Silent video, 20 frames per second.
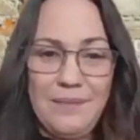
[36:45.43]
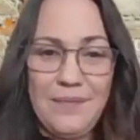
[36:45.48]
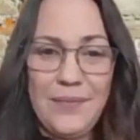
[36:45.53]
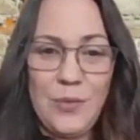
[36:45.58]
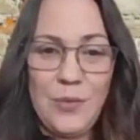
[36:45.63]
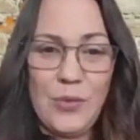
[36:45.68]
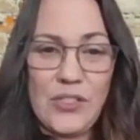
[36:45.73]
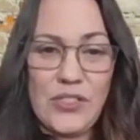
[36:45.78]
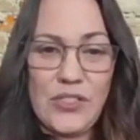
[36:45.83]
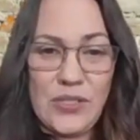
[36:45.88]

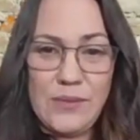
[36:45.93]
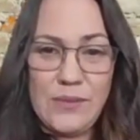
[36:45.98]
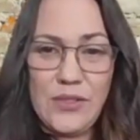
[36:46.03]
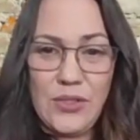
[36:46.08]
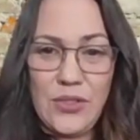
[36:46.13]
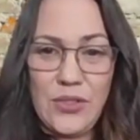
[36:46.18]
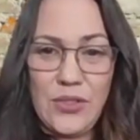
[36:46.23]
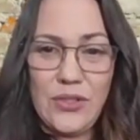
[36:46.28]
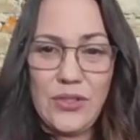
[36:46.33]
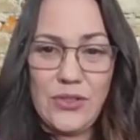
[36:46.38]
which I'm
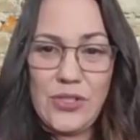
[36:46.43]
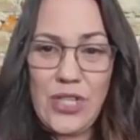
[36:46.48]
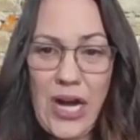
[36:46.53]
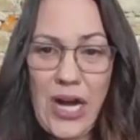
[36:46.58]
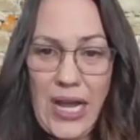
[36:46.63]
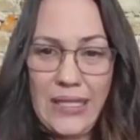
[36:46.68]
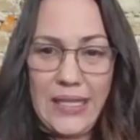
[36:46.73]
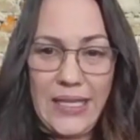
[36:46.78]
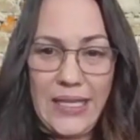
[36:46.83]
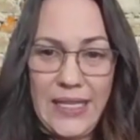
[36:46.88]
sure you're
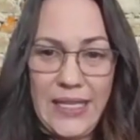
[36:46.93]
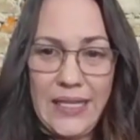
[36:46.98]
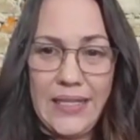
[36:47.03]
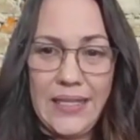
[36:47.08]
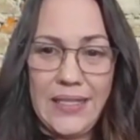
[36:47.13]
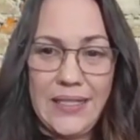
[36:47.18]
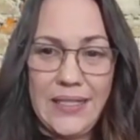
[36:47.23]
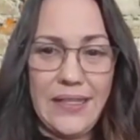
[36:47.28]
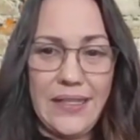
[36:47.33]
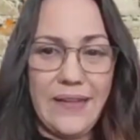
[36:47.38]
tracking,
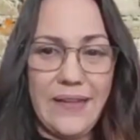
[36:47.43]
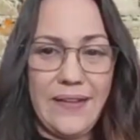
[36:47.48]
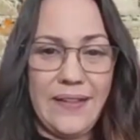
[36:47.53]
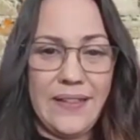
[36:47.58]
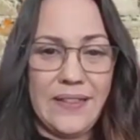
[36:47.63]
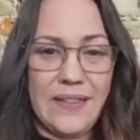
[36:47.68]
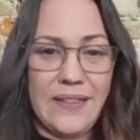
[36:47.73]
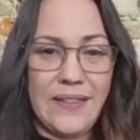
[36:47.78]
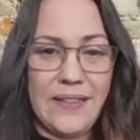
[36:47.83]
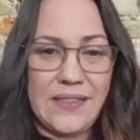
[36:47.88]

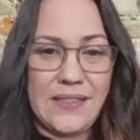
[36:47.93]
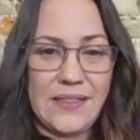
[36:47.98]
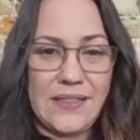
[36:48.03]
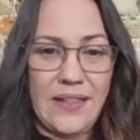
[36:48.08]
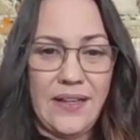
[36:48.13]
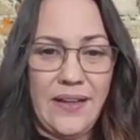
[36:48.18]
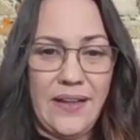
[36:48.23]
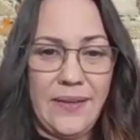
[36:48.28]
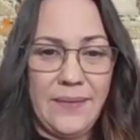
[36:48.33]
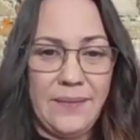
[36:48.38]
is
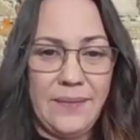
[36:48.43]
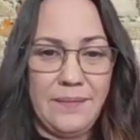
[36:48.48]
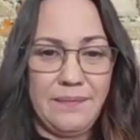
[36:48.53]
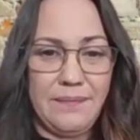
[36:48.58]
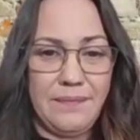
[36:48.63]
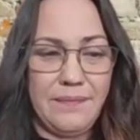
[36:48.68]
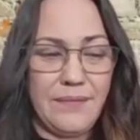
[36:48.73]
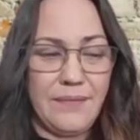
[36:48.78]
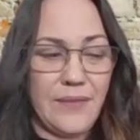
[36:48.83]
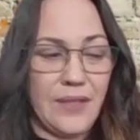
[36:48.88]

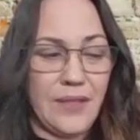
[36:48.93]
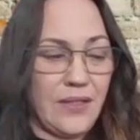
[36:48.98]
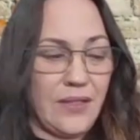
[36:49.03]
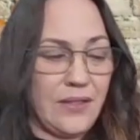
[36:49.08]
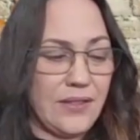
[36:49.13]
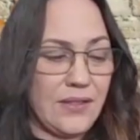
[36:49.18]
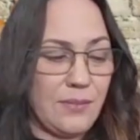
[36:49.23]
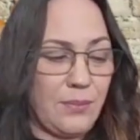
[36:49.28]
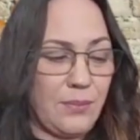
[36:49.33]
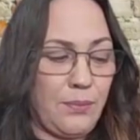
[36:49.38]

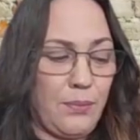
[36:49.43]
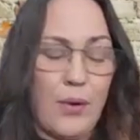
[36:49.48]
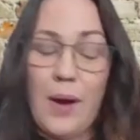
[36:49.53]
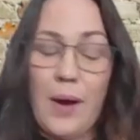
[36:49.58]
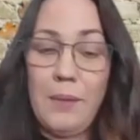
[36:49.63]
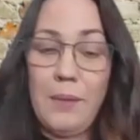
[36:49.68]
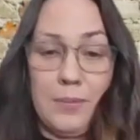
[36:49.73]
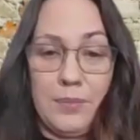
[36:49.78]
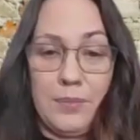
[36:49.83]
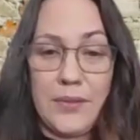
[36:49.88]
is
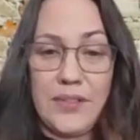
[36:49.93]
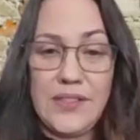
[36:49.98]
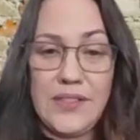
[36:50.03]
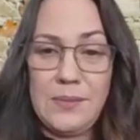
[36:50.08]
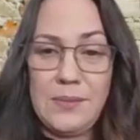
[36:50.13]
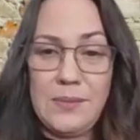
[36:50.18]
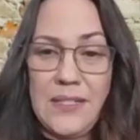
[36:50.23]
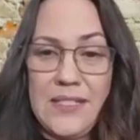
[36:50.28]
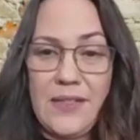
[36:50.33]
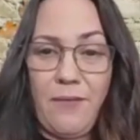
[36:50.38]
probably
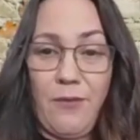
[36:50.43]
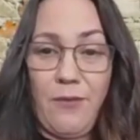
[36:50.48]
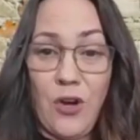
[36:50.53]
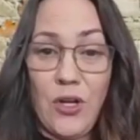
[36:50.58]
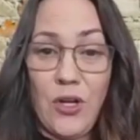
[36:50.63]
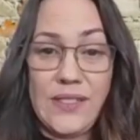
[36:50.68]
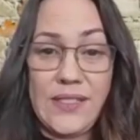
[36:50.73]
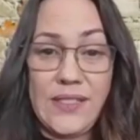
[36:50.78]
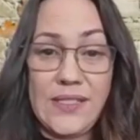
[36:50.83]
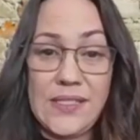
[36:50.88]
speak for
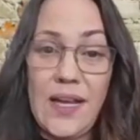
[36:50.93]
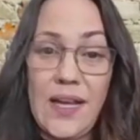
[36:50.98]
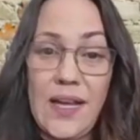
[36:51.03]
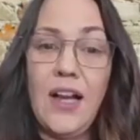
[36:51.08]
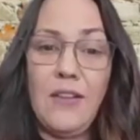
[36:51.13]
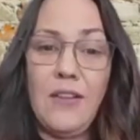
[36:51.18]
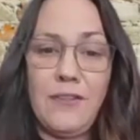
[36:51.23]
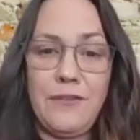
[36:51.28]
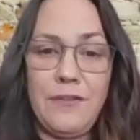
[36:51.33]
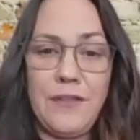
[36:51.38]

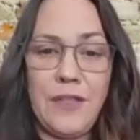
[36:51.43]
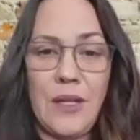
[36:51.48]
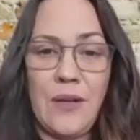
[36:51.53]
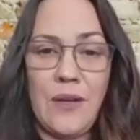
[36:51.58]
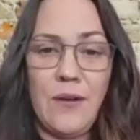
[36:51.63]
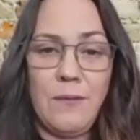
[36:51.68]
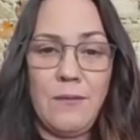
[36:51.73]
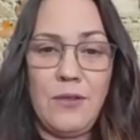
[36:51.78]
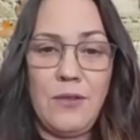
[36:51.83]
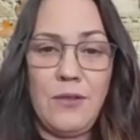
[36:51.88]
itself.
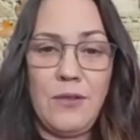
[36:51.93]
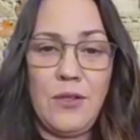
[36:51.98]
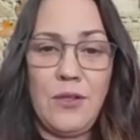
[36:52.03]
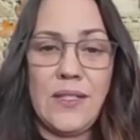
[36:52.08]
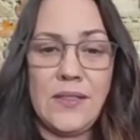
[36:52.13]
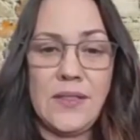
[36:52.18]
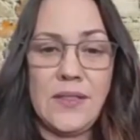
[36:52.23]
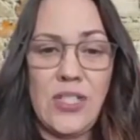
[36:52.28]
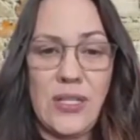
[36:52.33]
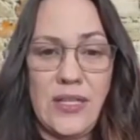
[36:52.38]
If you
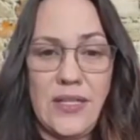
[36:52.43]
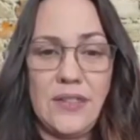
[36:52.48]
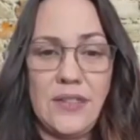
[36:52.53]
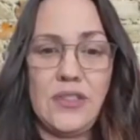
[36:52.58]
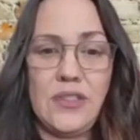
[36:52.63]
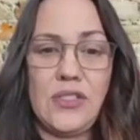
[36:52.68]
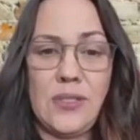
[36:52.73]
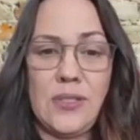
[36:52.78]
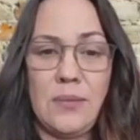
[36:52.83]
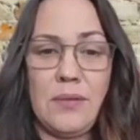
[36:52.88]
can
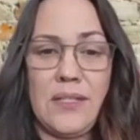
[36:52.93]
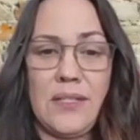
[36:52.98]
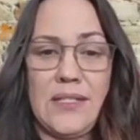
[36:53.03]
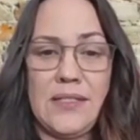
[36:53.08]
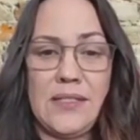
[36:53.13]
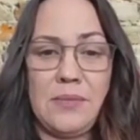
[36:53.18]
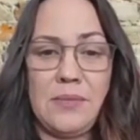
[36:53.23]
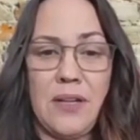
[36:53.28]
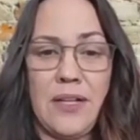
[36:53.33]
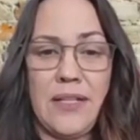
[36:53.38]
change
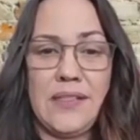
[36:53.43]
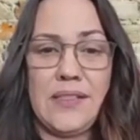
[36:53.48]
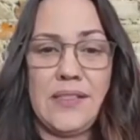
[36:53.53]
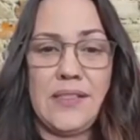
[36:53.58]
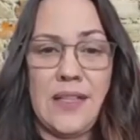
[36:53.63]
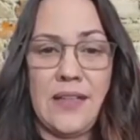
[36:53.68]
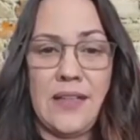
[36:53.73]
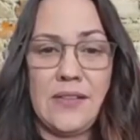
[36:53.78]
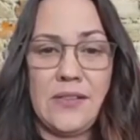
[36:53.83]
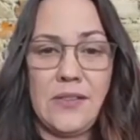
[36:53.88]
somebody's
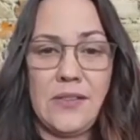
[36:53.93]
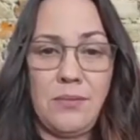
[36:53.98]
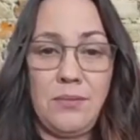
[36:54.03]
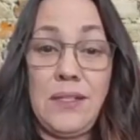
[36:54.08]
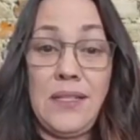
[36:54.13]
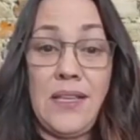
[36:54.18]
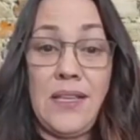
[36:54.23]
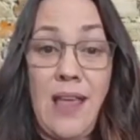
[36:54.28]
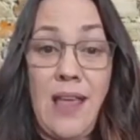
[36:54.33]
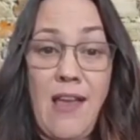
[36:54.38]
mindset to
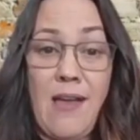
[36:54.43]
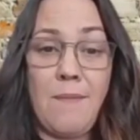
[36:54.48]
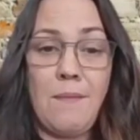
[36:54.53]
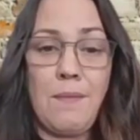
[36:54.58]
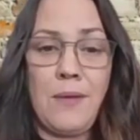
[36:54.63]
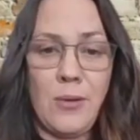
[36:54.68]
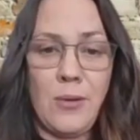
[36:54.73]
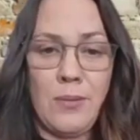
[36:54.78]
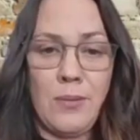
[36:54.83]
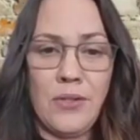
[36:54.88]
be a
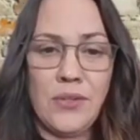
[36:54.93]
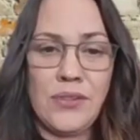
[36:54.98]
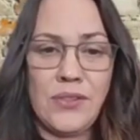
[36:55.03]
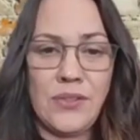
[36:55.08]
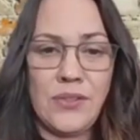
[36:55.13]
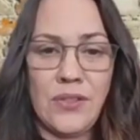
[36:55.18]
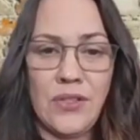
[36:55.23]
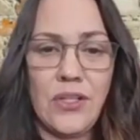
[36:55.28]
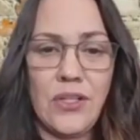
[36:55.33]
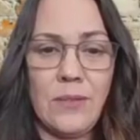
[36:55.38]
happier person,
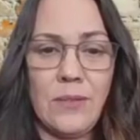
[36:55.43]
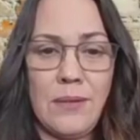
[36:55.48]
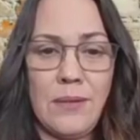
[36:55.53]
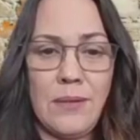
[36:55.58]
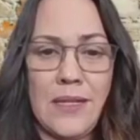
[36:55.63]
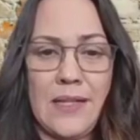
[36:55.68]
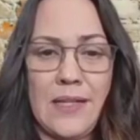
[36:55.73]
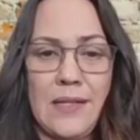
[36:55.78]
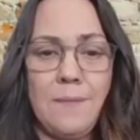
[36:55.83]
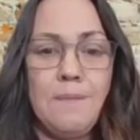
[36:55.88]
they're going to
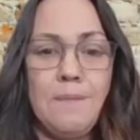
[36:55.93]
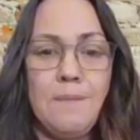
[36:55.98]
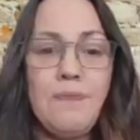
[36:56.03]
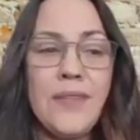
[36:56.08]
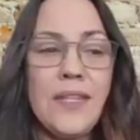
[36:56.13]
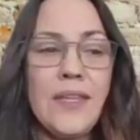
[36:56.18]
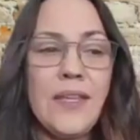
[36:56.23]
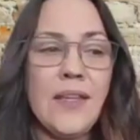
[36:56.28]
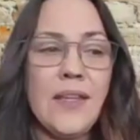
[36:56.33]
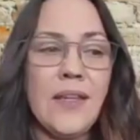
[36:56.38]
be
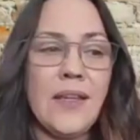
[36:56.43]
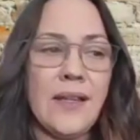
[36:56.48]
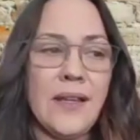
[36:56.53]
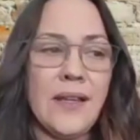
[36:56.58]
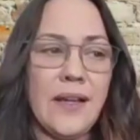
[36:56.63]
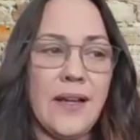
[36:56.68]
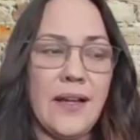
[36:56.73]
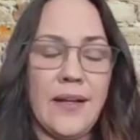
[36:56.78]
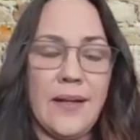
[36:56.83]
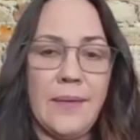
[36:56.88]

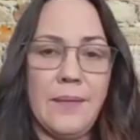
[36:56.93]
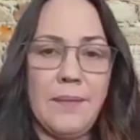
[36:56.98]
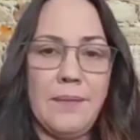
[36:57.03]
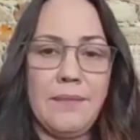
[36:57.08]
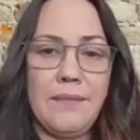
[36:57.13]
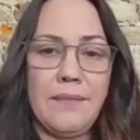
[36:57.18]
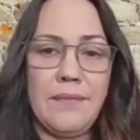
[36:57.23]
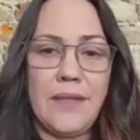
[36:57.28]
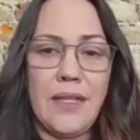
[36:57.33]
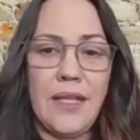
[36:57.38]
um,
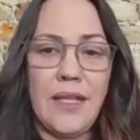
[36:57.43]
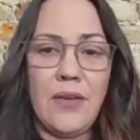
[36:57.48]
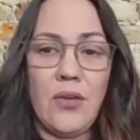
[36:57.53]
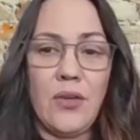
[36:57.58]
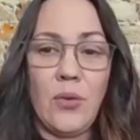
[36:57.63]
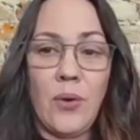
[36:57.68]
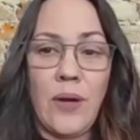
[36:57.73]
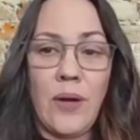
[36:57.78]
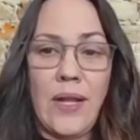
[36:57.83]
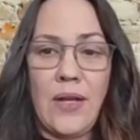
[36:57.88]
a
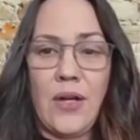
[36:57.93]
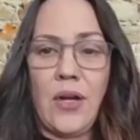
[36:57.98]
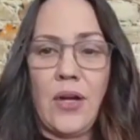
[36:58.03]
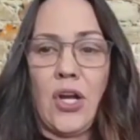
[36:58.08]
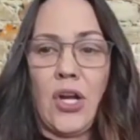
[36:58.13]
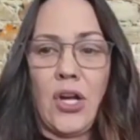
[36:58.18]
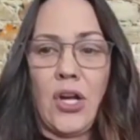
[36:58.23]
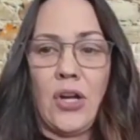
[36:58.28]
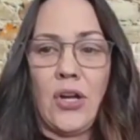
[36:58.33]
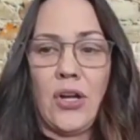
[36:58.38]

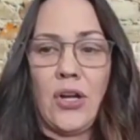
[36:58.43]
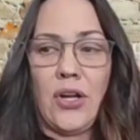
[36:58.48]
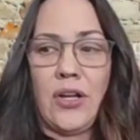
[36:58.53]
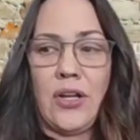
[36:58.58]
greater